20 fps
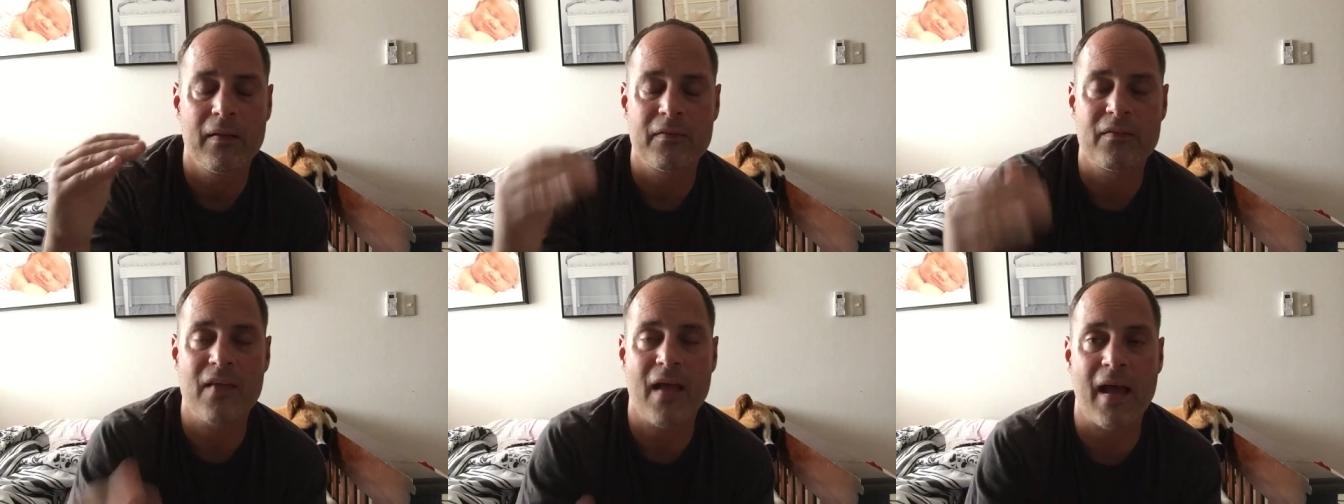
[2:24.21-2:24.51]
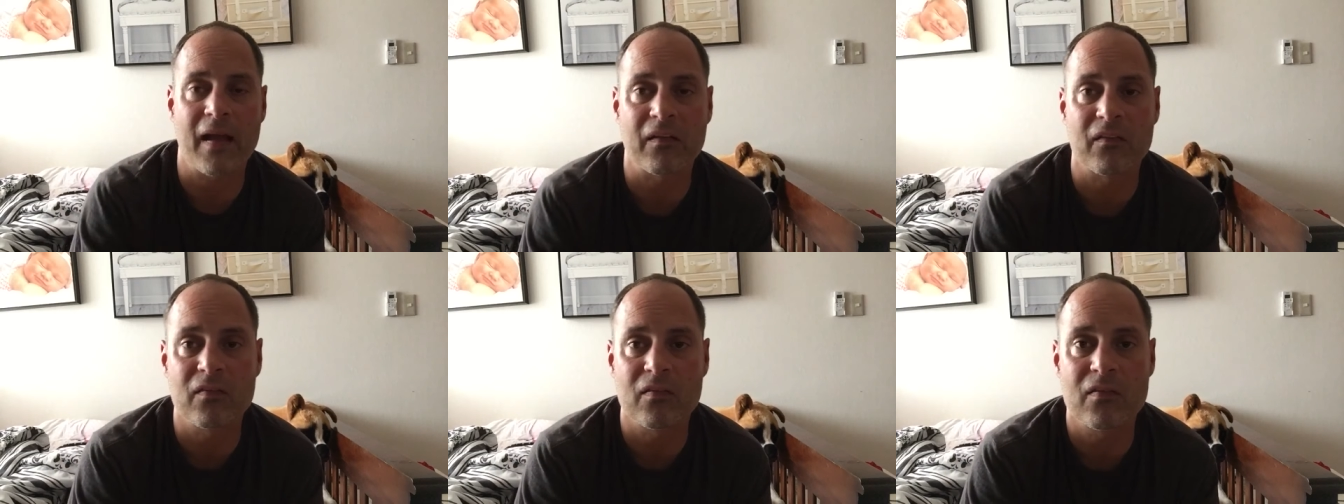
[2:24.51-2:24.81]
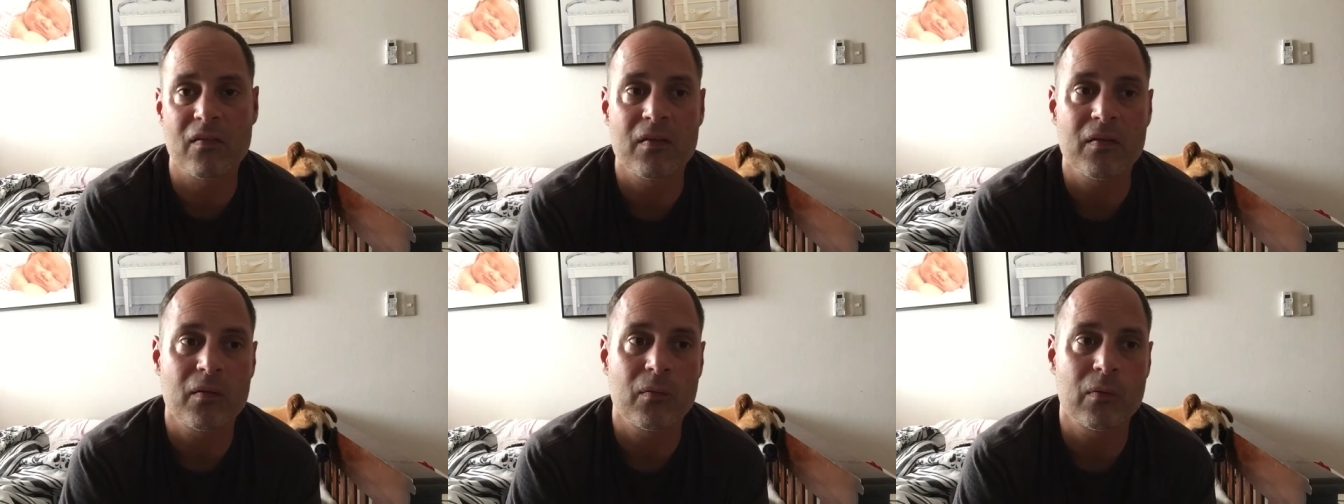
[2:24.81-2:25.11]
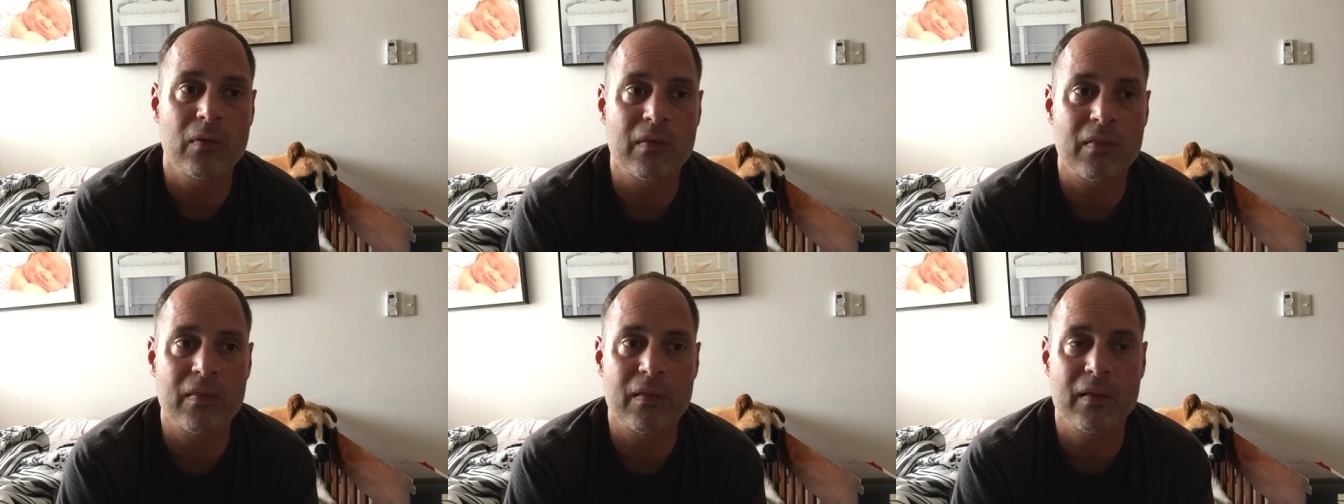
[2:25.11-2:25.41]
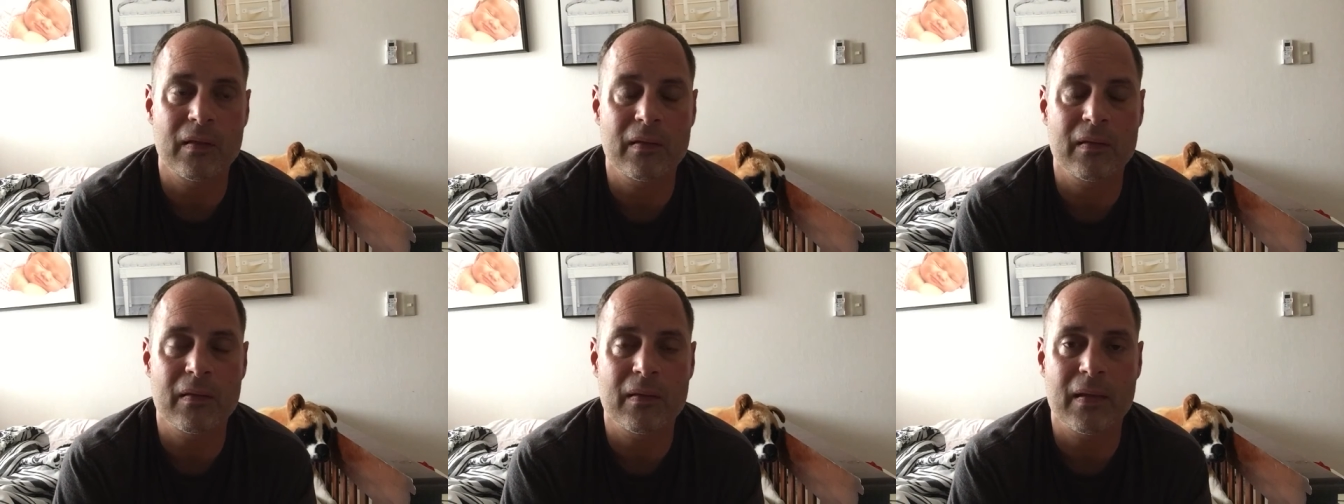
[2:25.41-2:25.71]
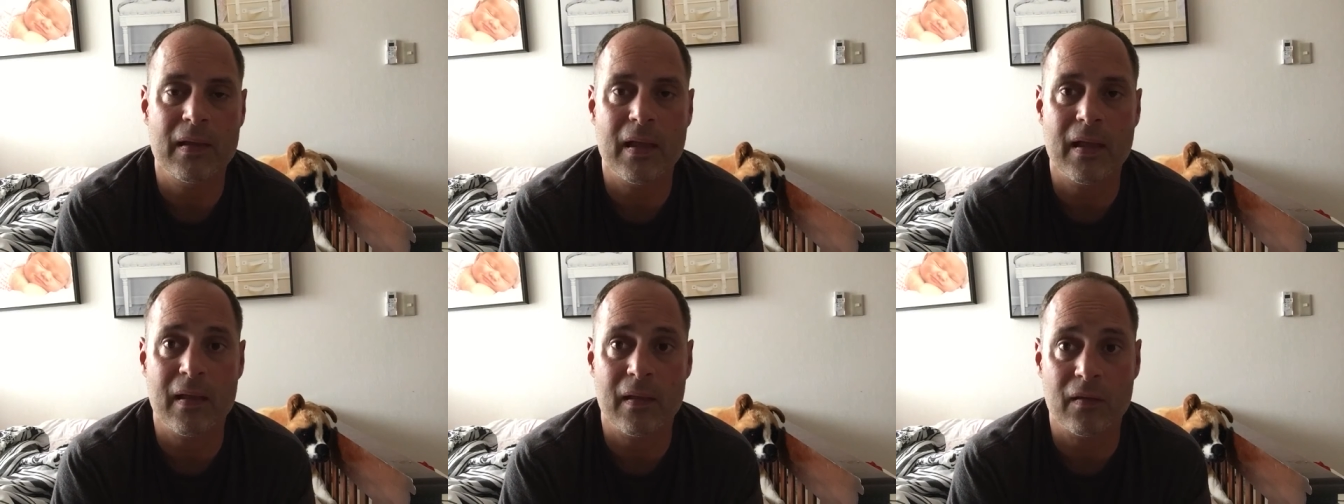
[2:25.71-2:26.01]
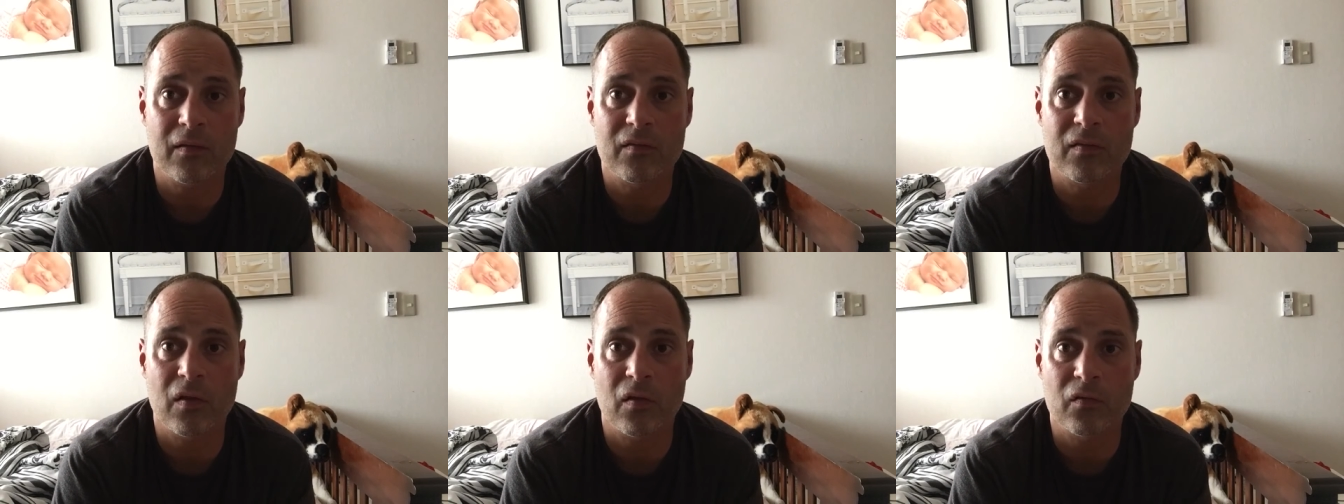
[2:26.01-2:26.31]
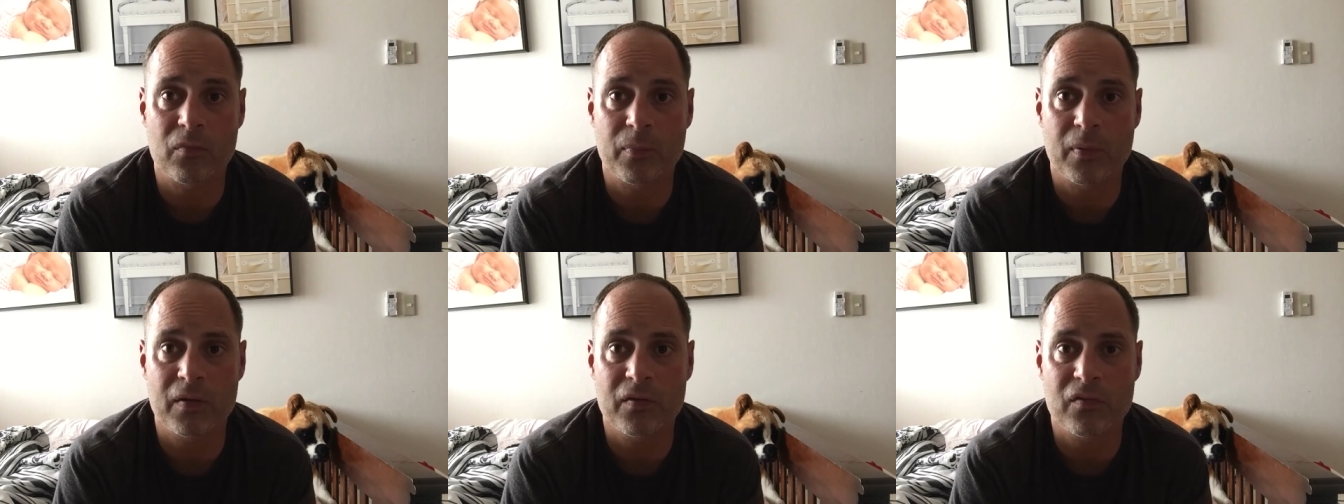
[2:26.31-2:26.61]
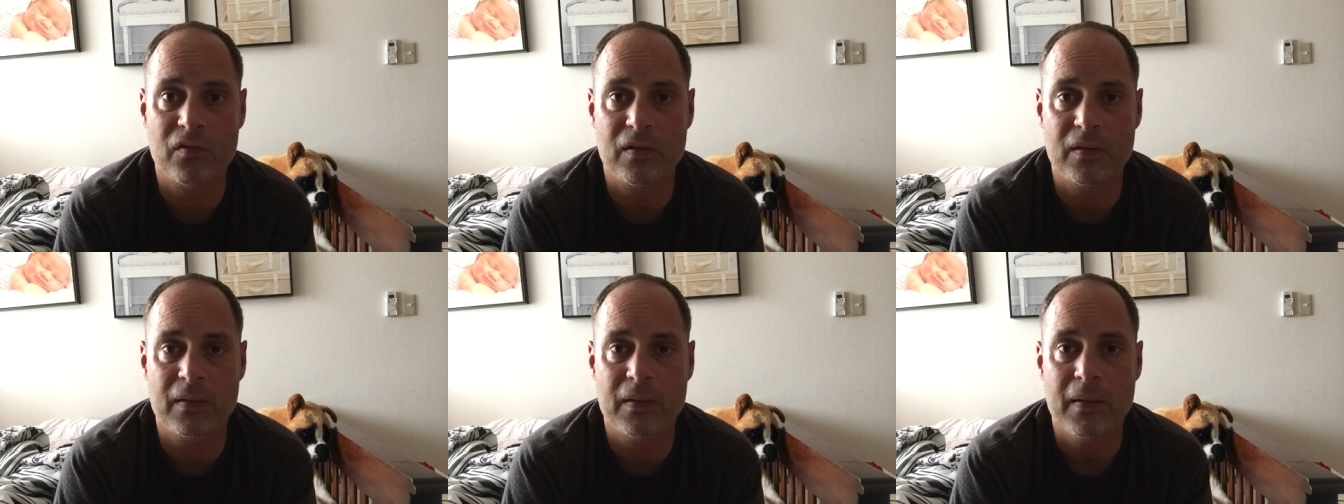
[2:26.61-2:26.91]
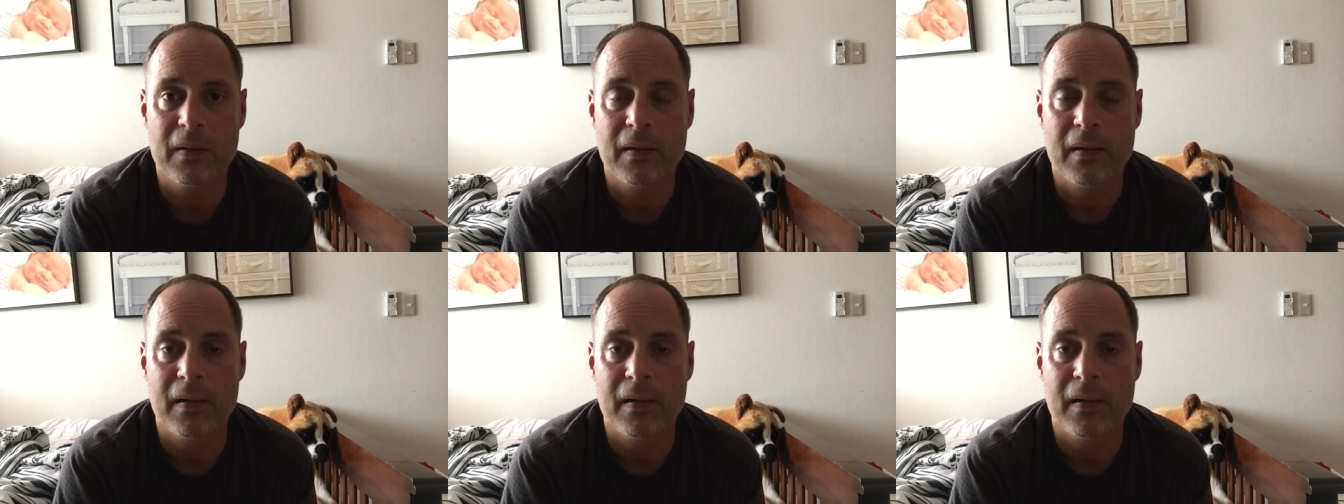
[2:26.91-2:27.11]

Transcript: text within a Excel spreadsheet,